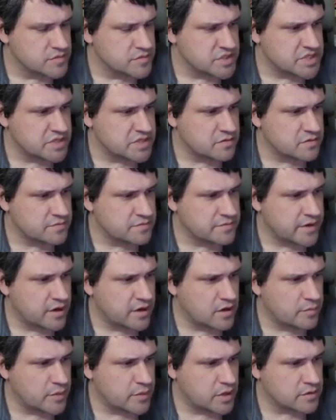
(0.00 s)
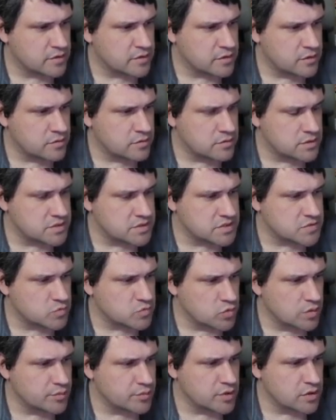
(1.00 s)
The secret affair among the nobles.
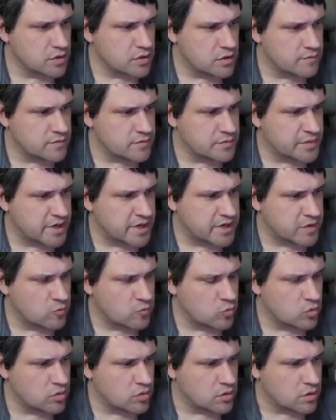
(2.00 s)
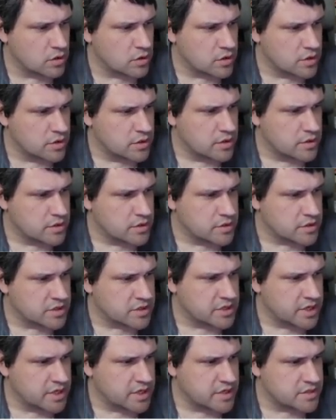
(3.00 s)
Rumor of an impending war. The
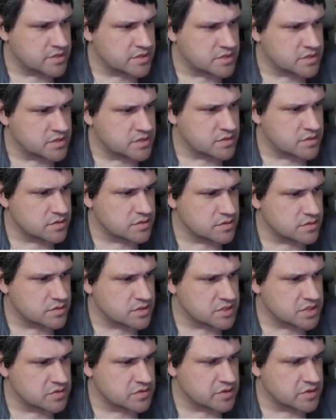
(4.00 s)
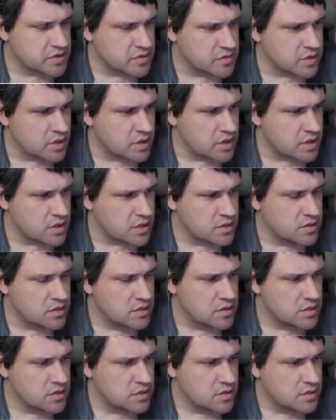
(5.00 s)
king is considering a new law.
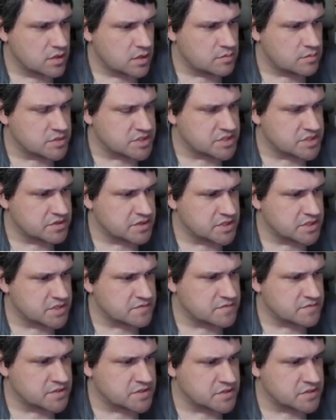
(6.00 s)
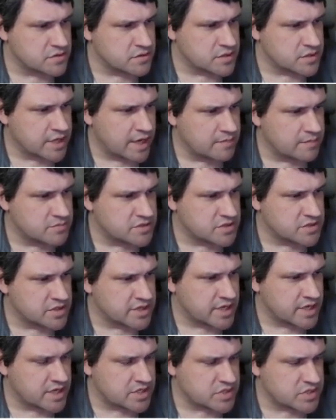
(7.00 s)
A mysterious visitor came to the
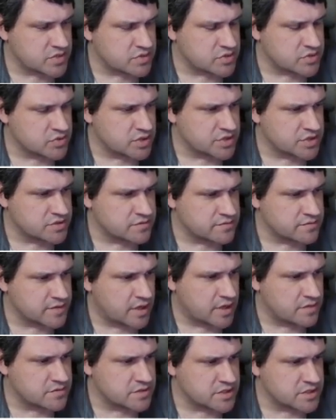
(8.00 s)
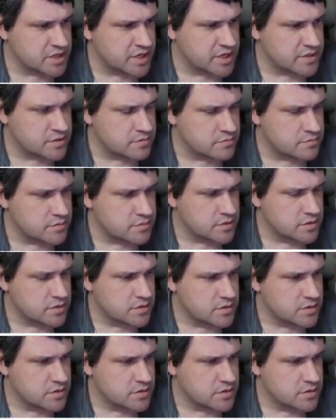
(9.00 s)
castle. Treasure found in the kingdom.